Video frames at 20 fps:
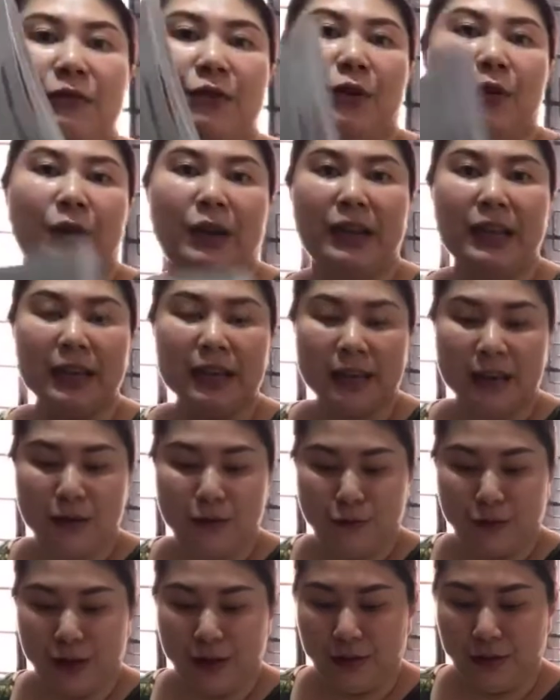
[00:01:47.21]
already
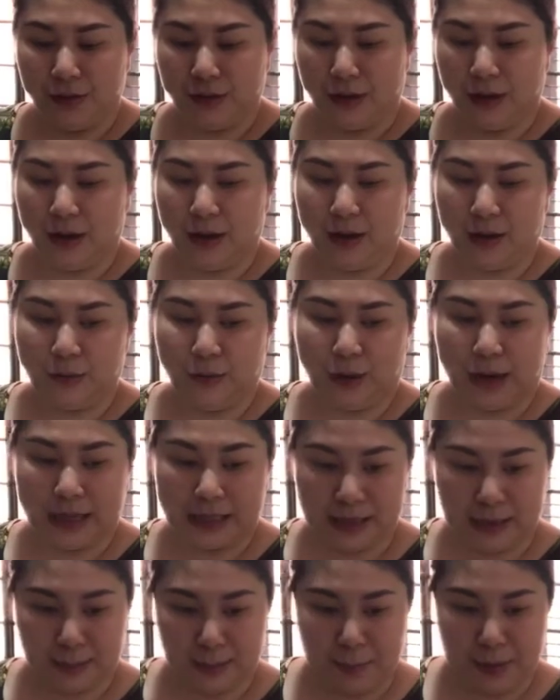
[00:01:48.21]
given the
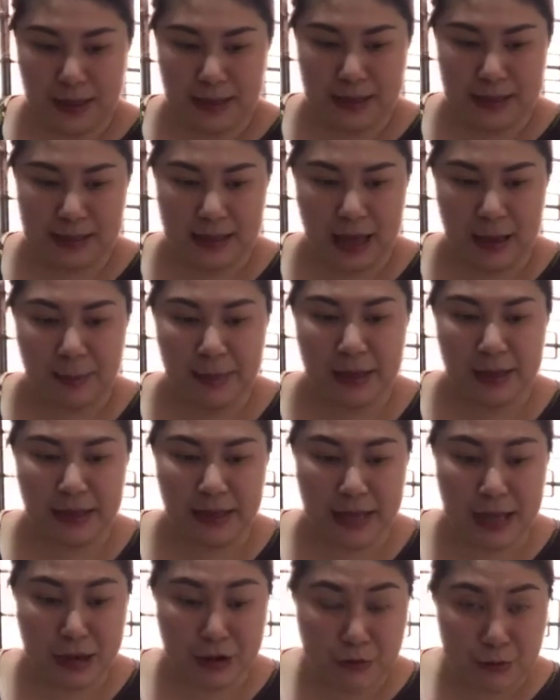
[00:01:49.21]
recipes, the
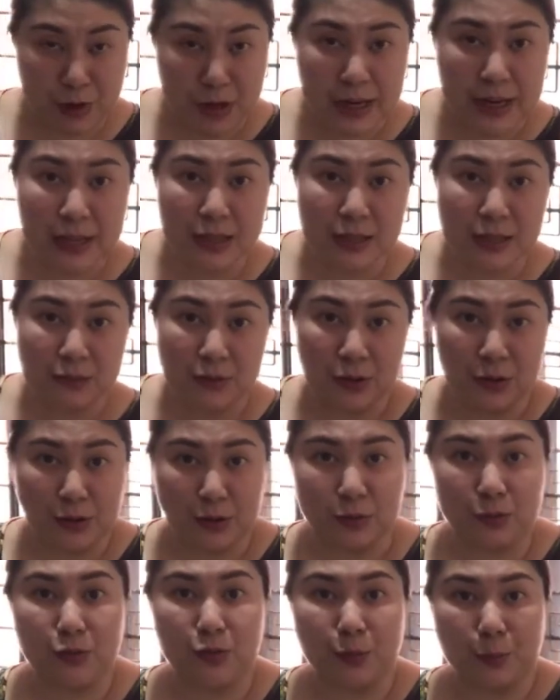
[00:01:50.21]
ingredients for
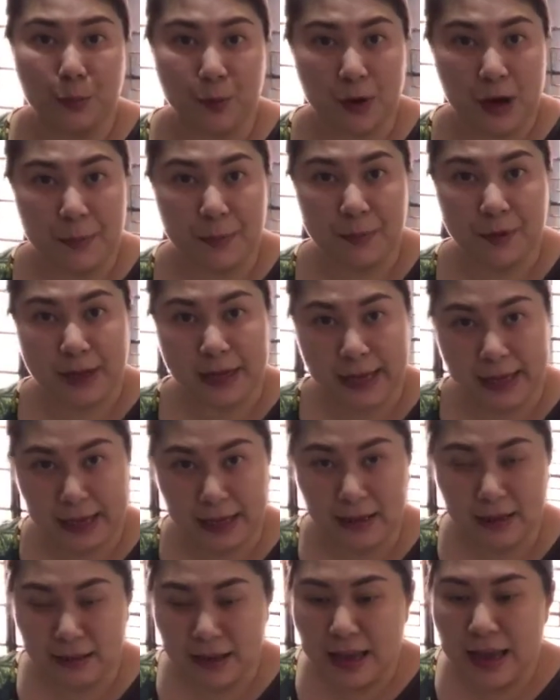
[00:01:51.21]
you to prep
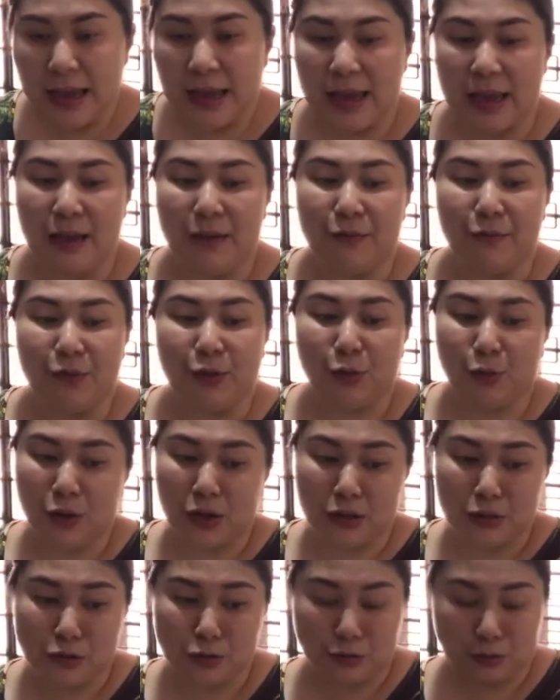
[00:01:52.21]
ahead if you
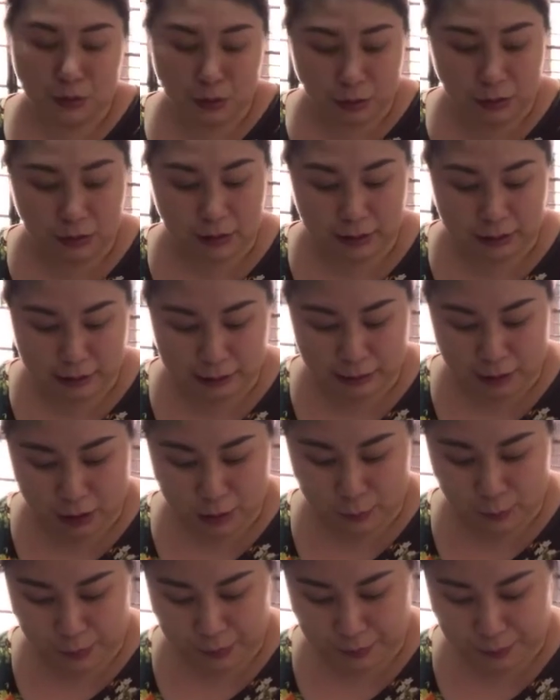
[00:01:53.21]
want to cook
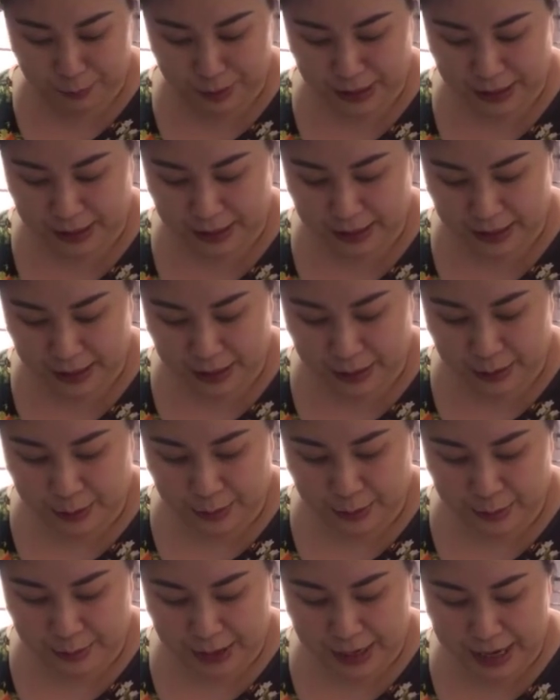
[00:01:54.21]
along with me.
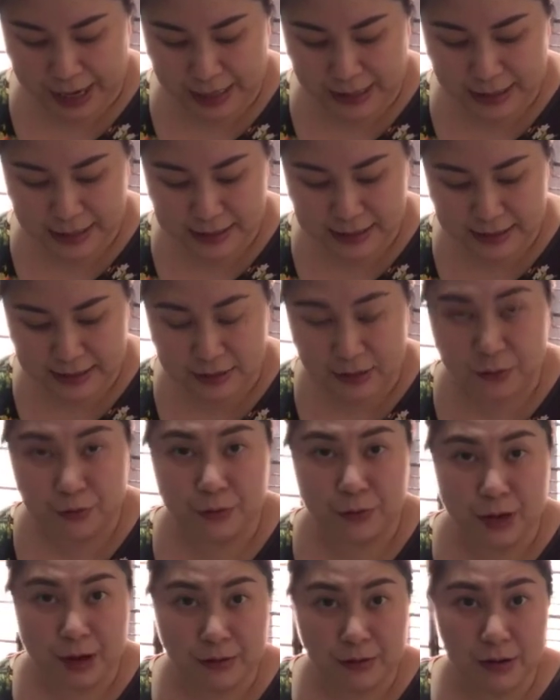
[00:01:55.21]
Okay, this is a
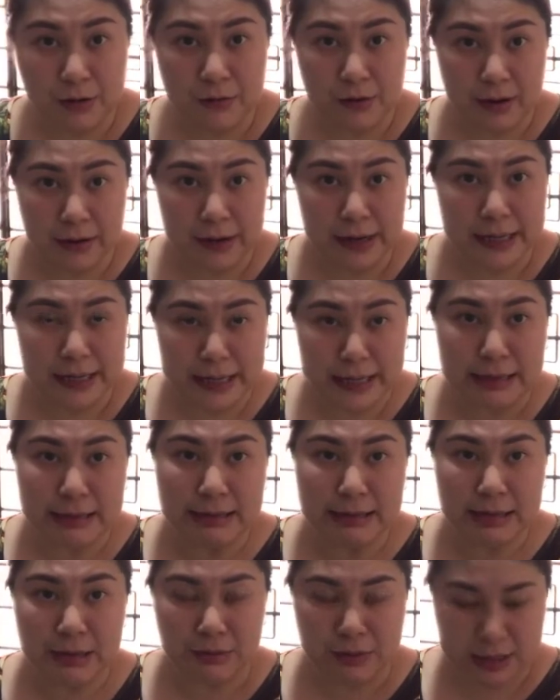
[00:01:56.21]
very
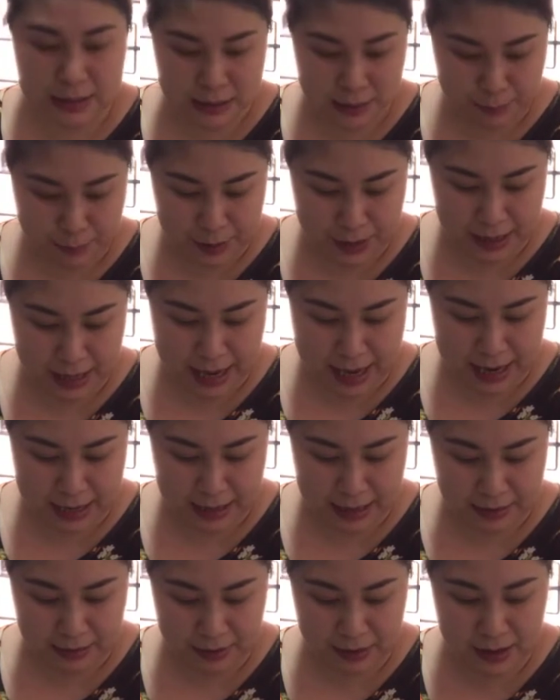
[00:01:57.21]
easy recipe, and
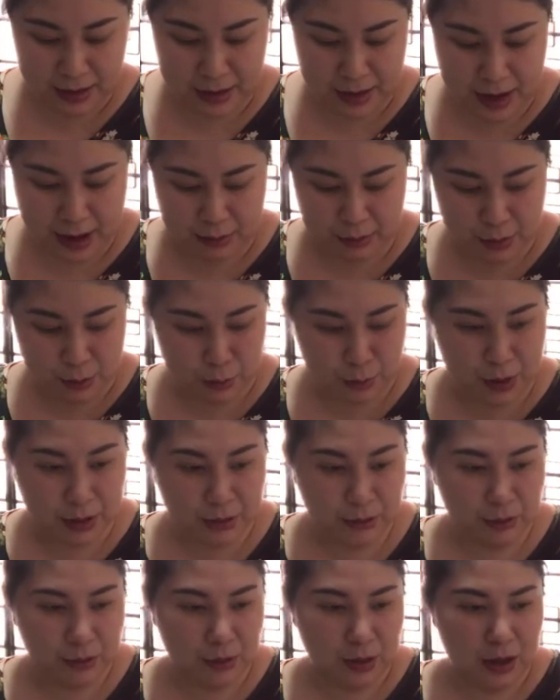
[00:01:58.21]
I think
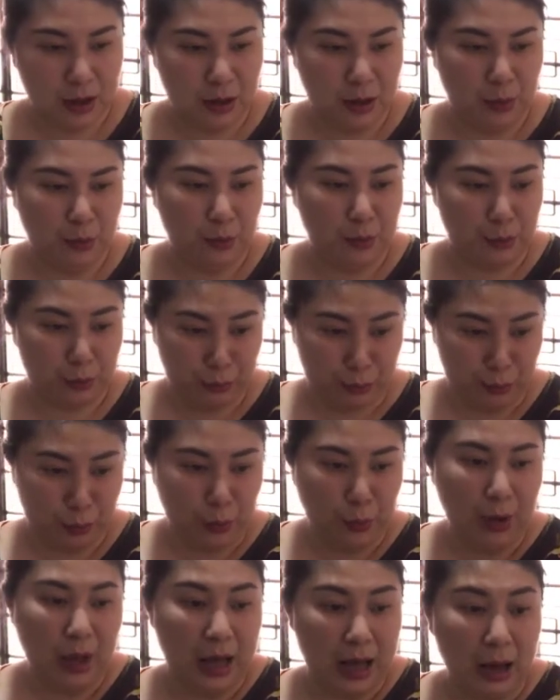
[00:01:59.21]
everyone will
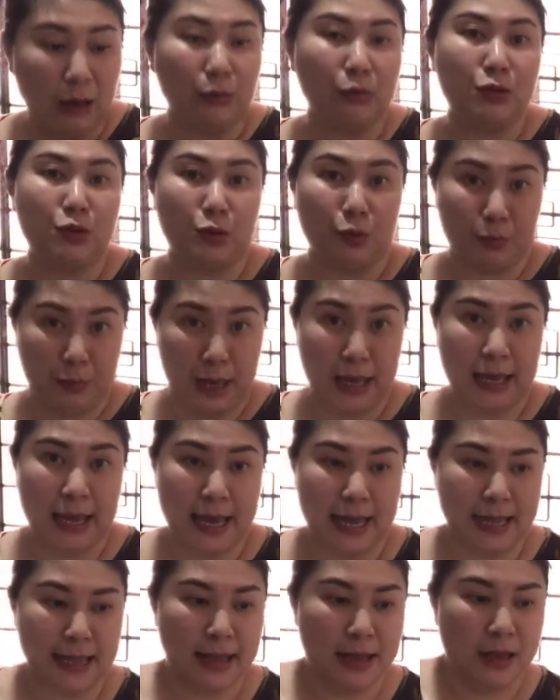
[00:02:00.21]
know how to make
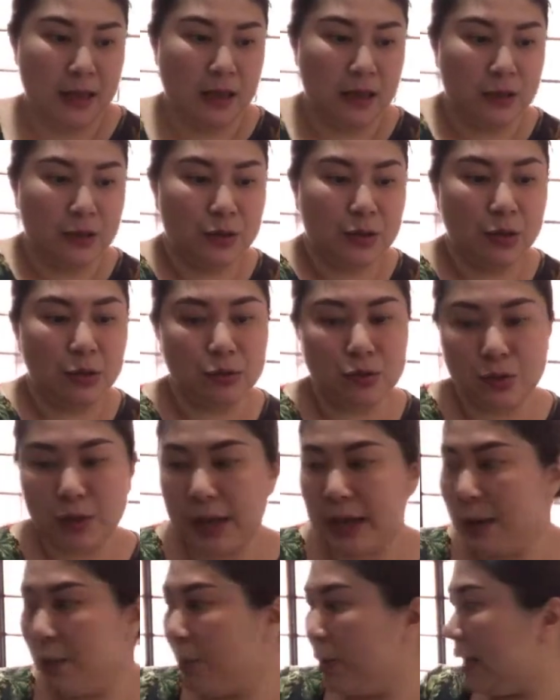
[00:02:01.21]
it. So
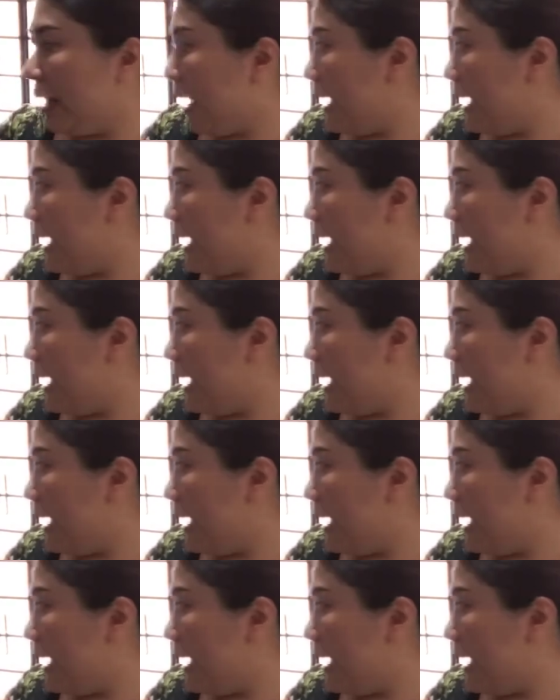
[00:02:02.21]
today what I